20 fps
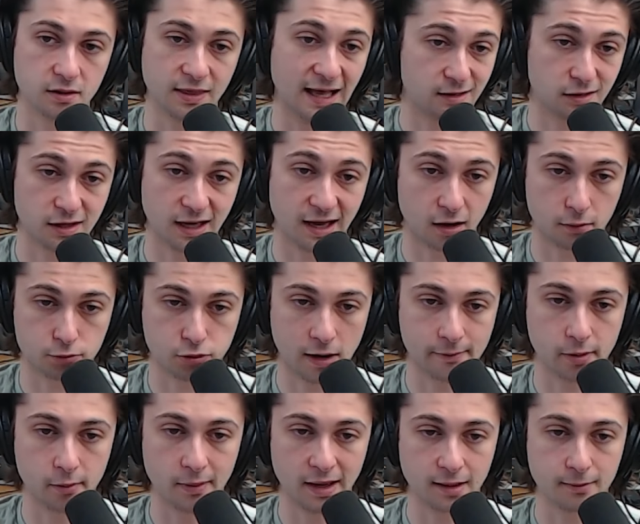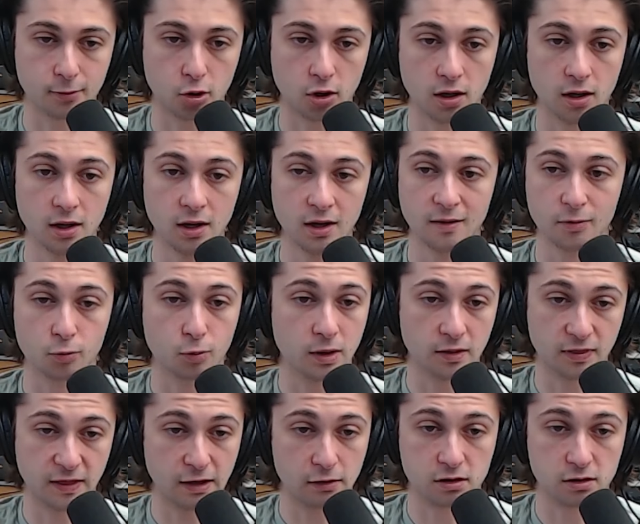That's not our problem anymore.
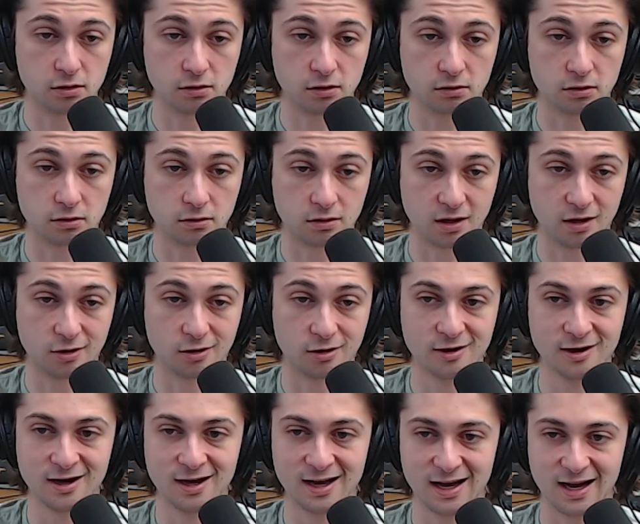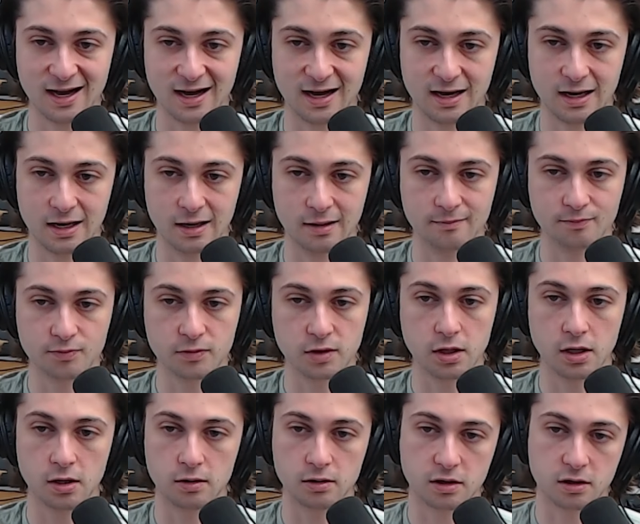There's no users here.
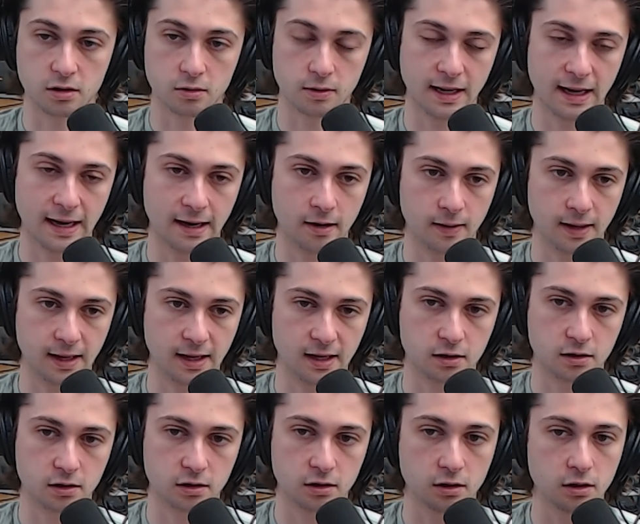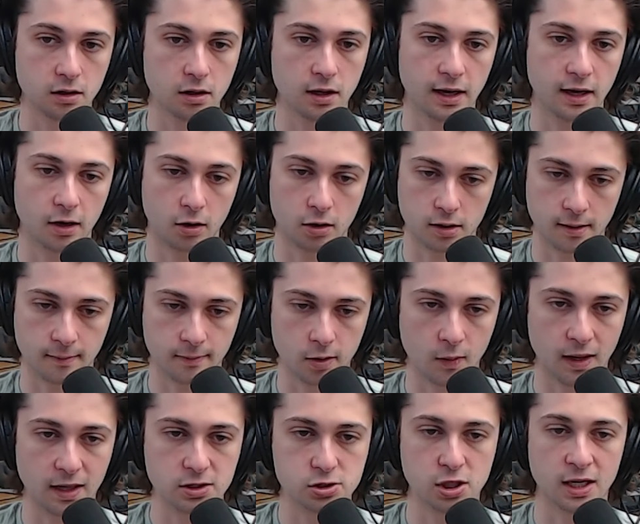And so now it's an
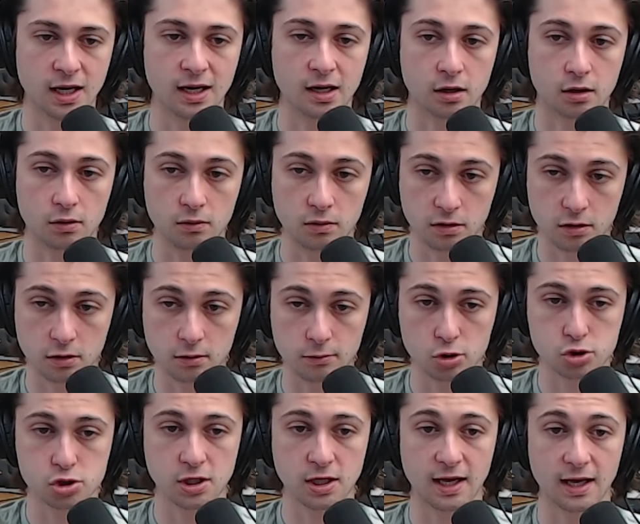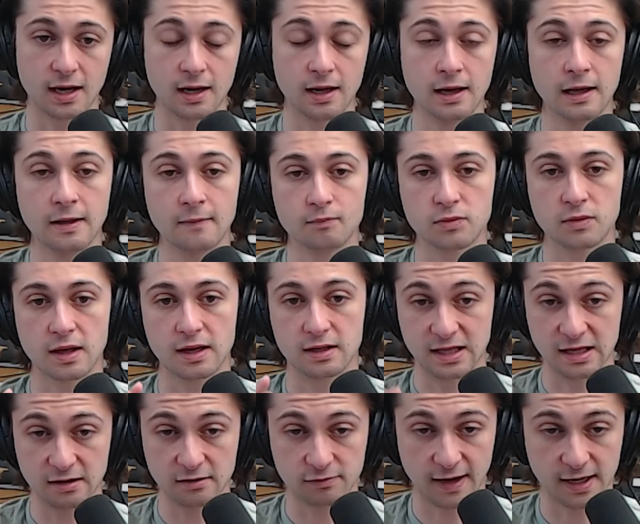RWA chain, a consumer chain, a
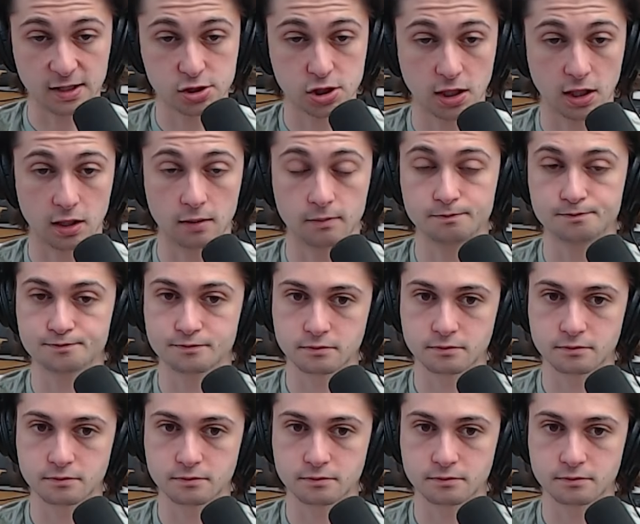DeFi chain.